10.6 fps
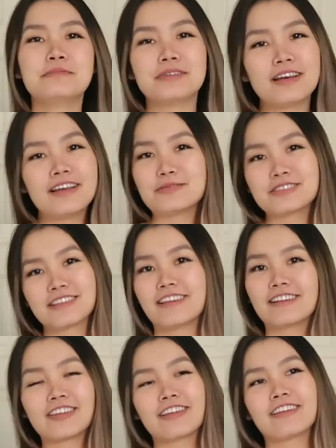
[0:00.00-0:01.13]
But I'm just
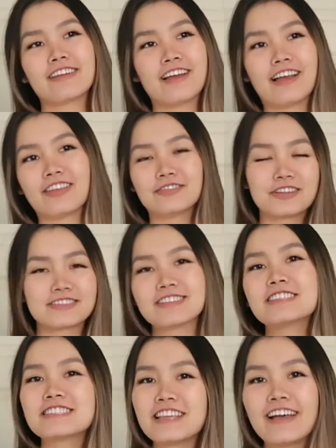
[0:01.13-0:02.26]
saying, like, I love
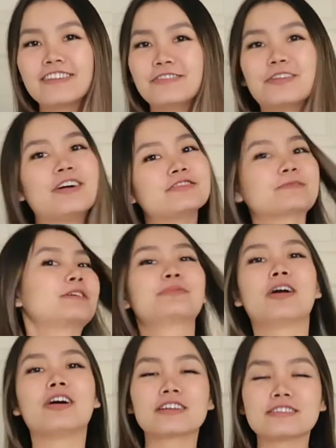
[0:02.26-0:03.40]
dresses that you don't have to wear a
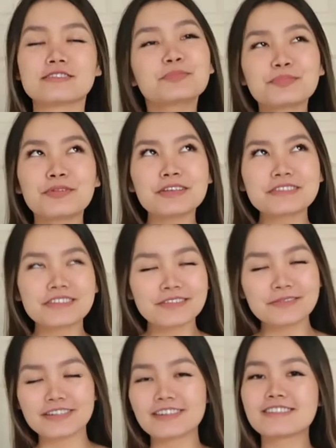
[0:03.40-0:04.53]
bra because bras are the
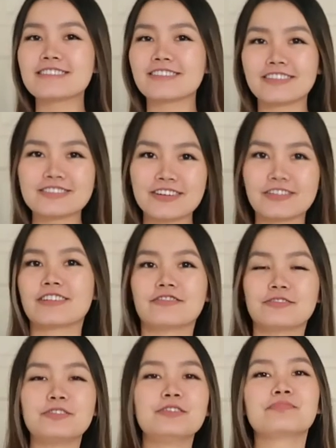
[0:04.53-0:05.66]
worst. They're so
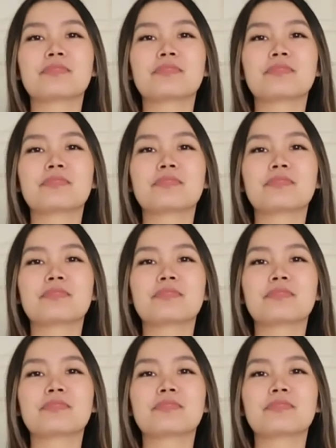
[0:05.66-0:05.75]
uncomfortable.